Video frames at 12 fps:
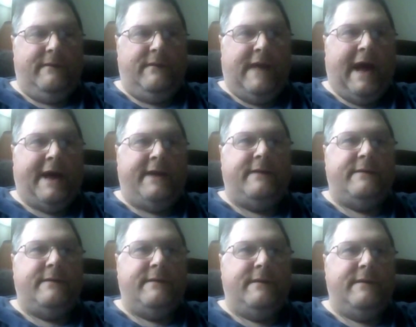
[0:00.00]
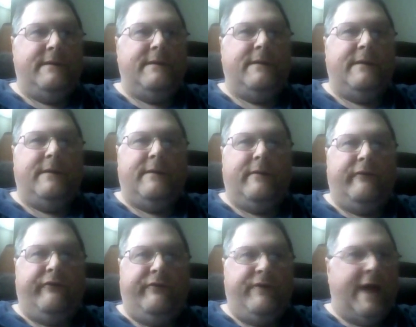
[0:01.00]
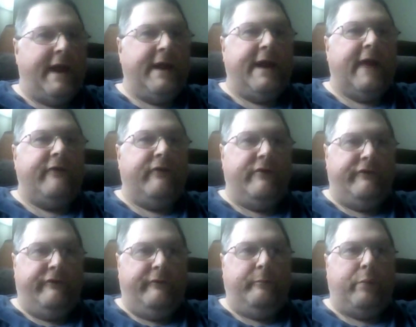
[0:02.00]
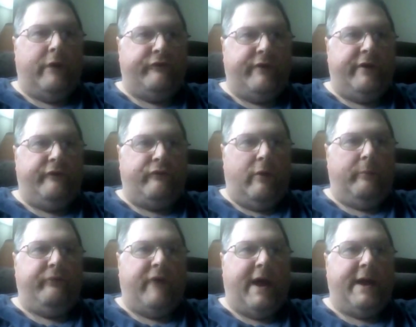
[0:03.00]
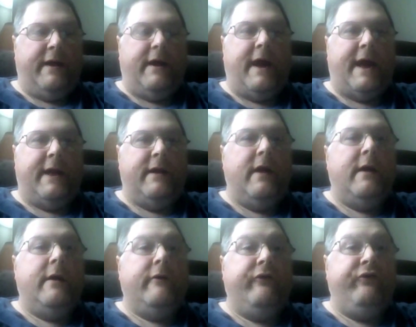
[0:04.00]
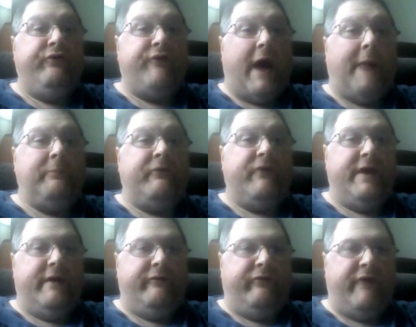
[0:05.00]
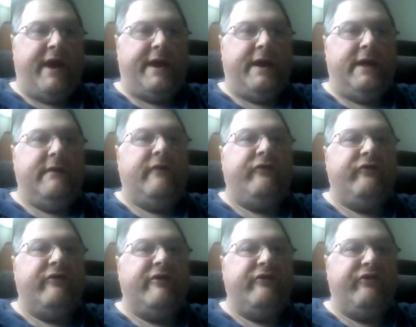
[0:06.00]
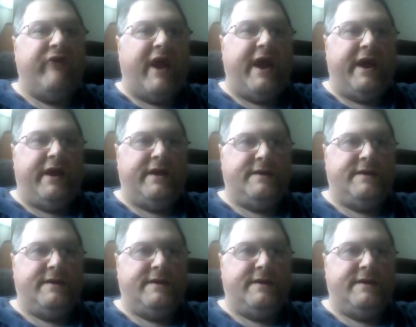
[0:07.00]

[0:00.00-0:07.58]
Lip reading: that he gets into President Trump's head and stops the insanity. This is insane.